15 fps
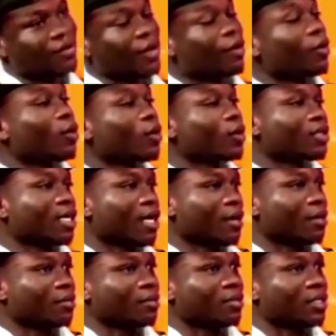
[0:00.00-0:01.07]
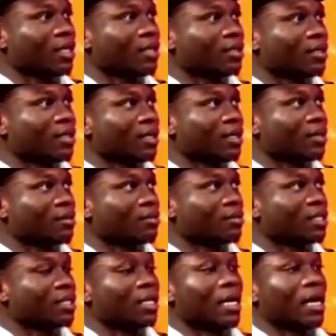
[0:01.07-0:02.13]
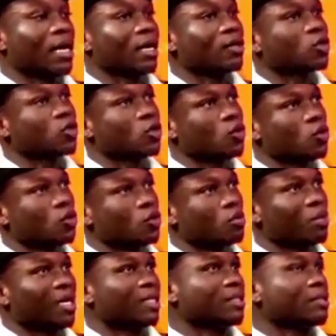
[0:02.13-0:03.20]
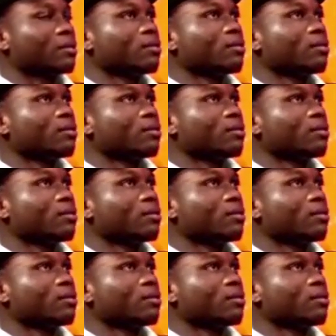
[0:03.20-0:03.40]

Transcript: long time since um, senior high school, but okay.